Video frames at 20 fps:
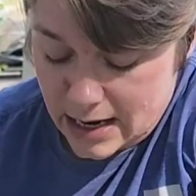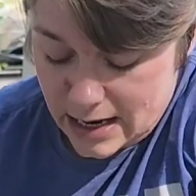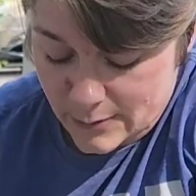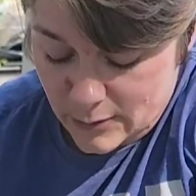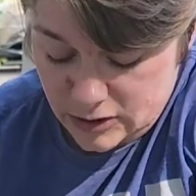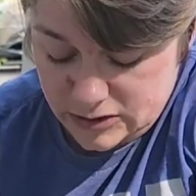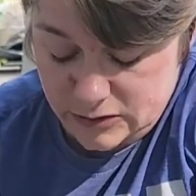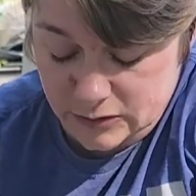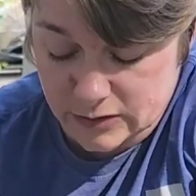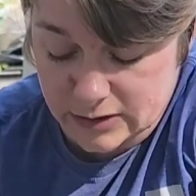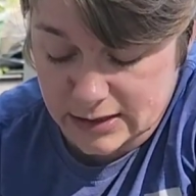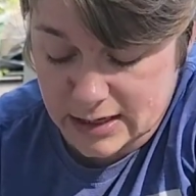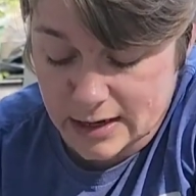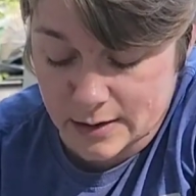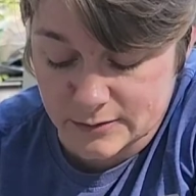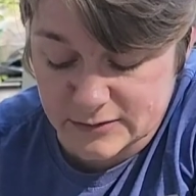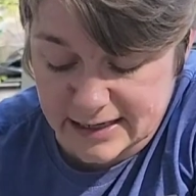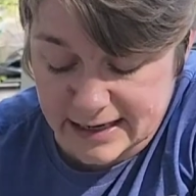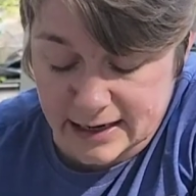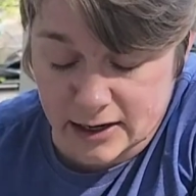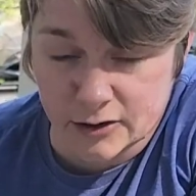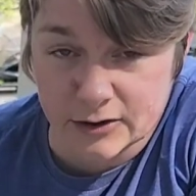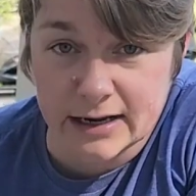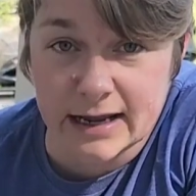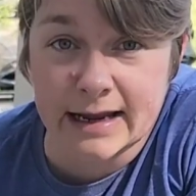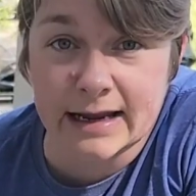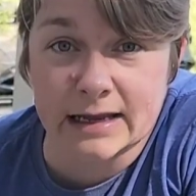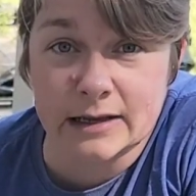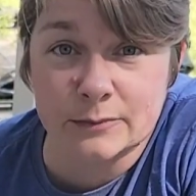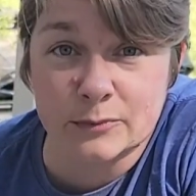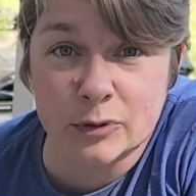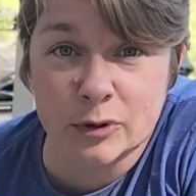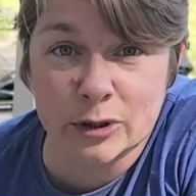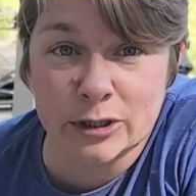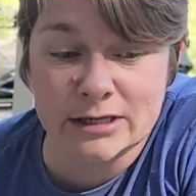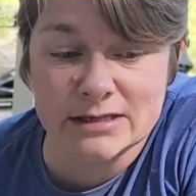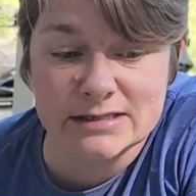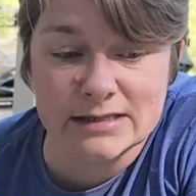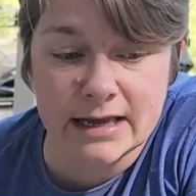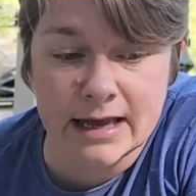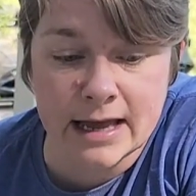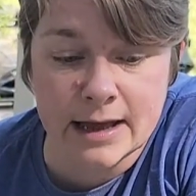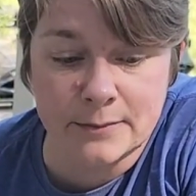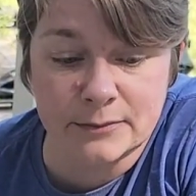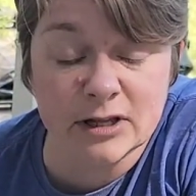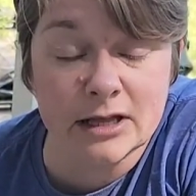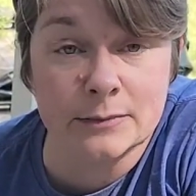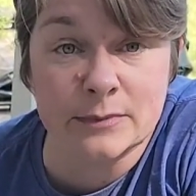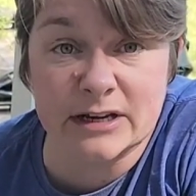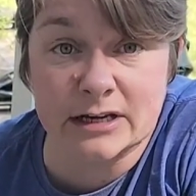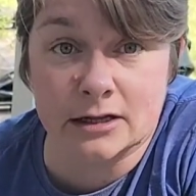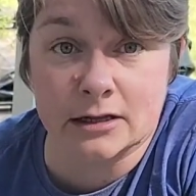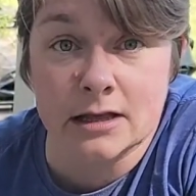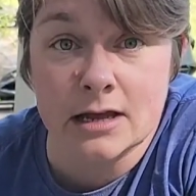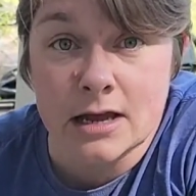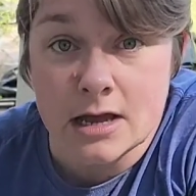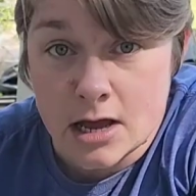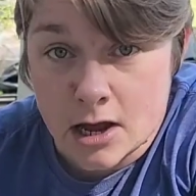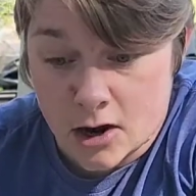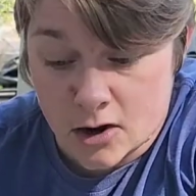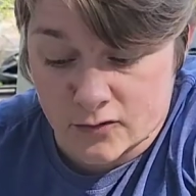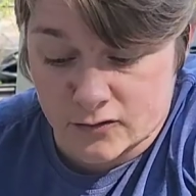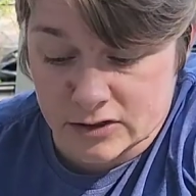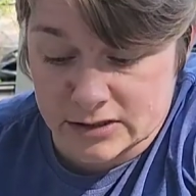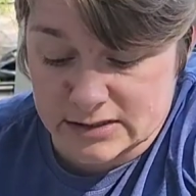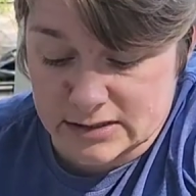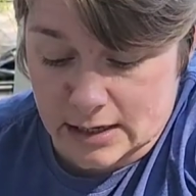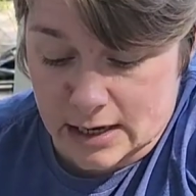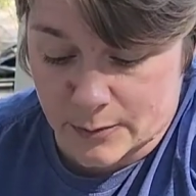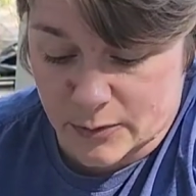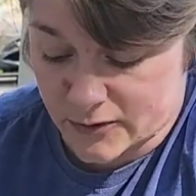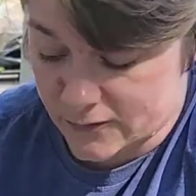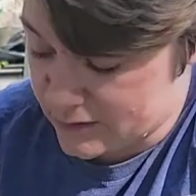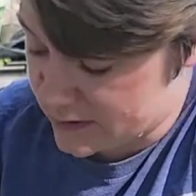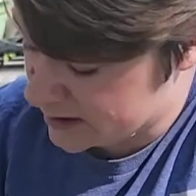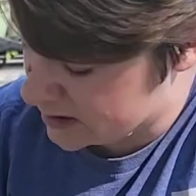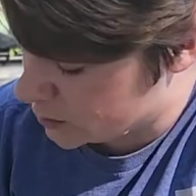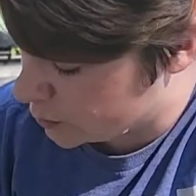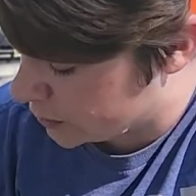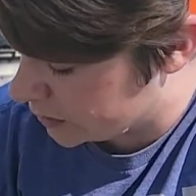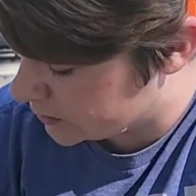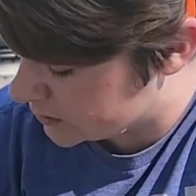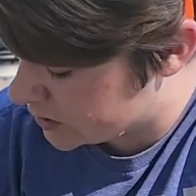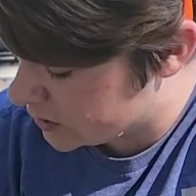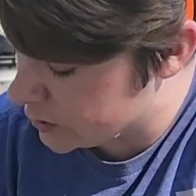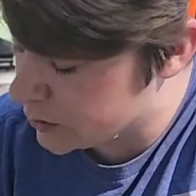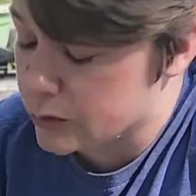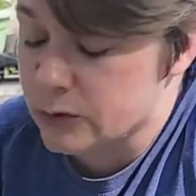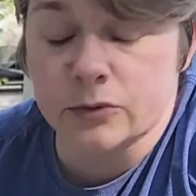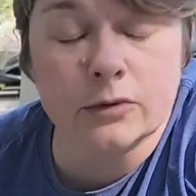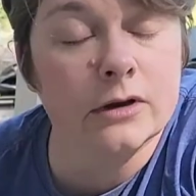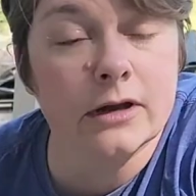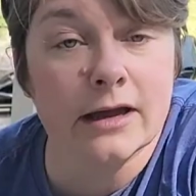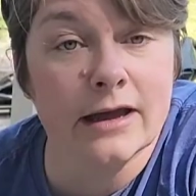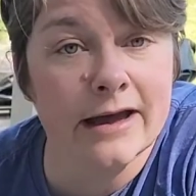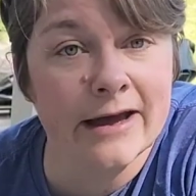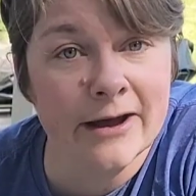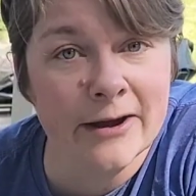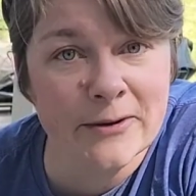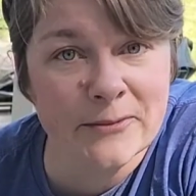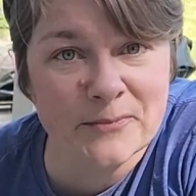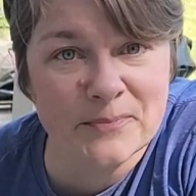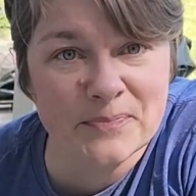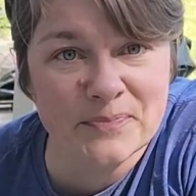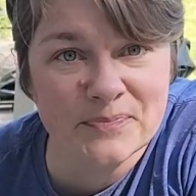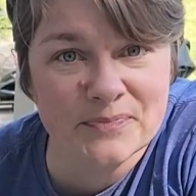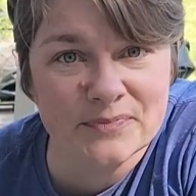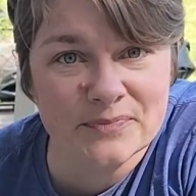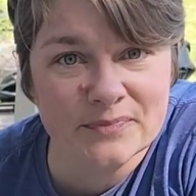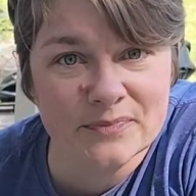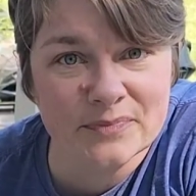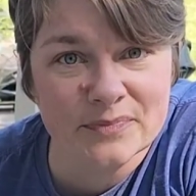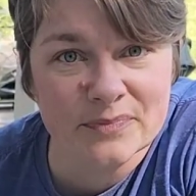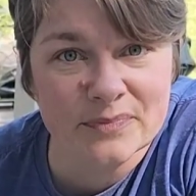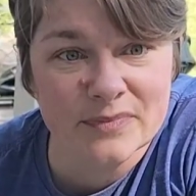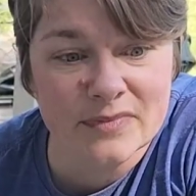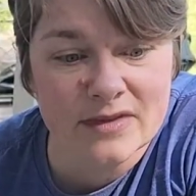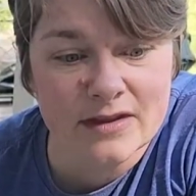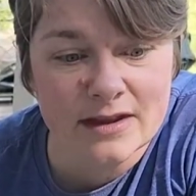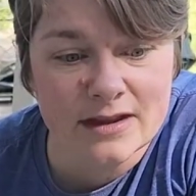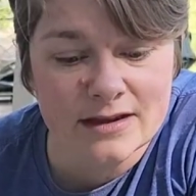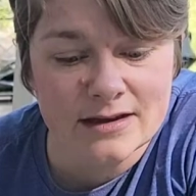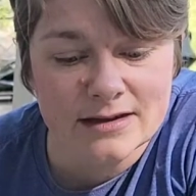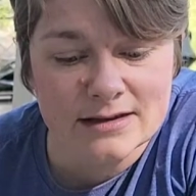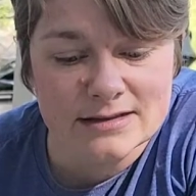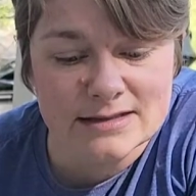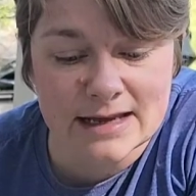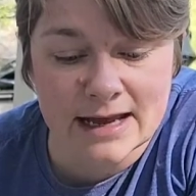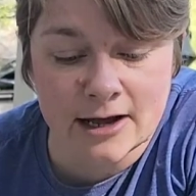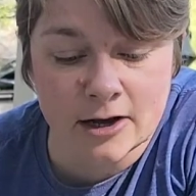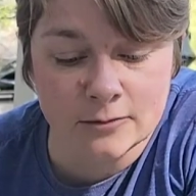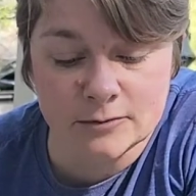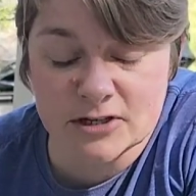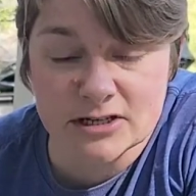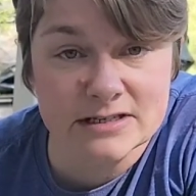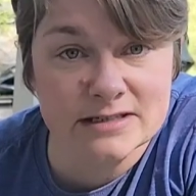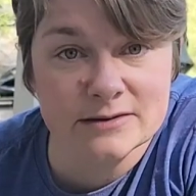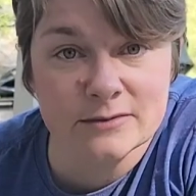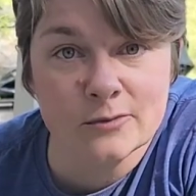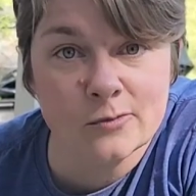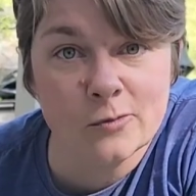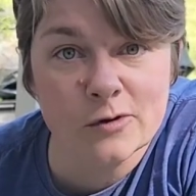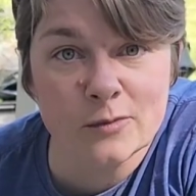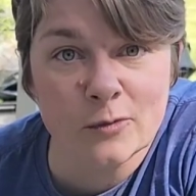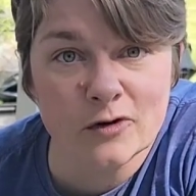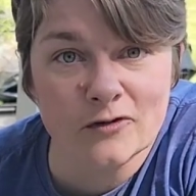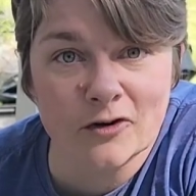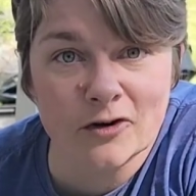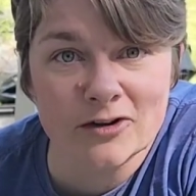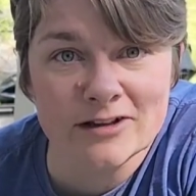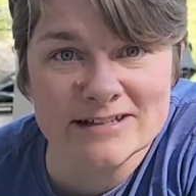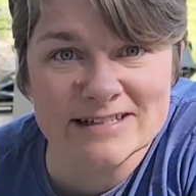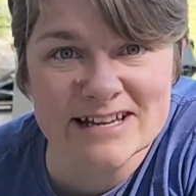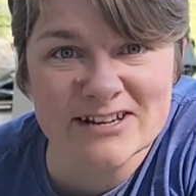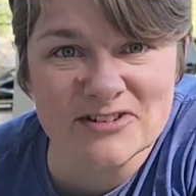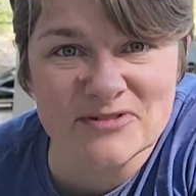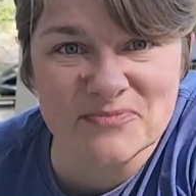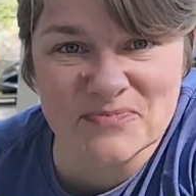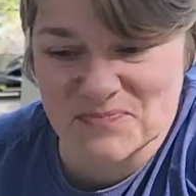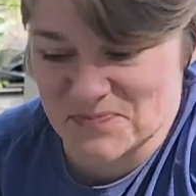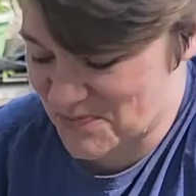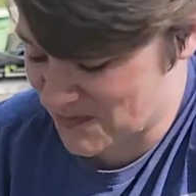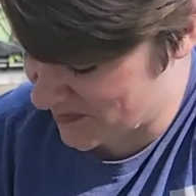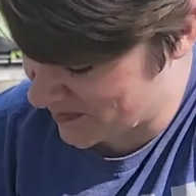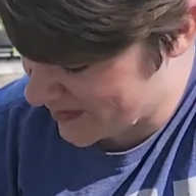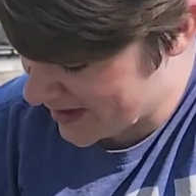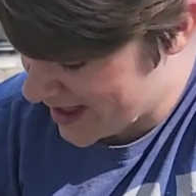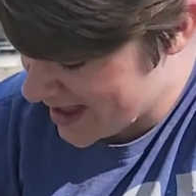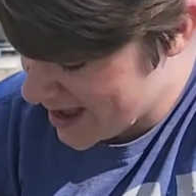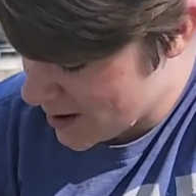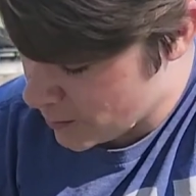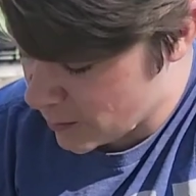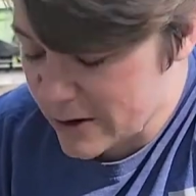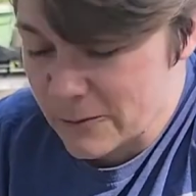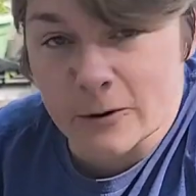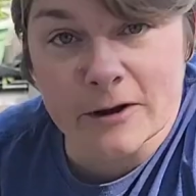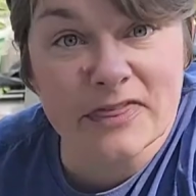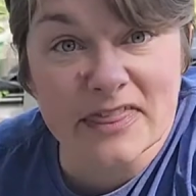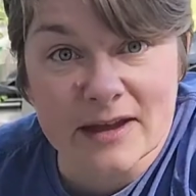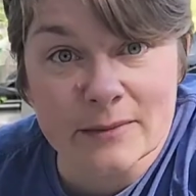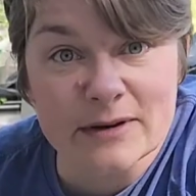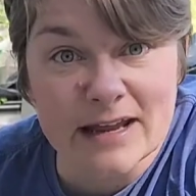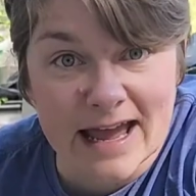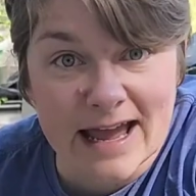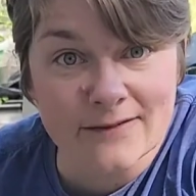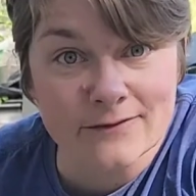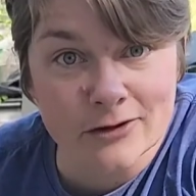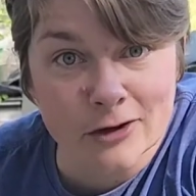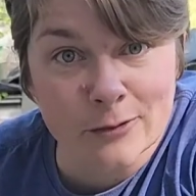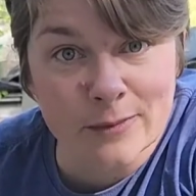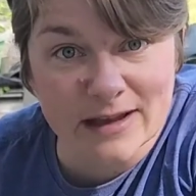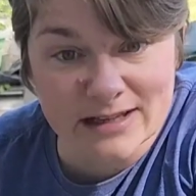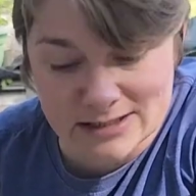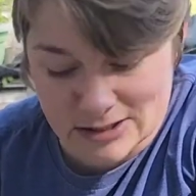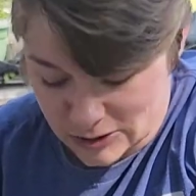I'm also gonna come down and put blood meal over the top of the soil too, to help just with more fertilization. We want them to have their best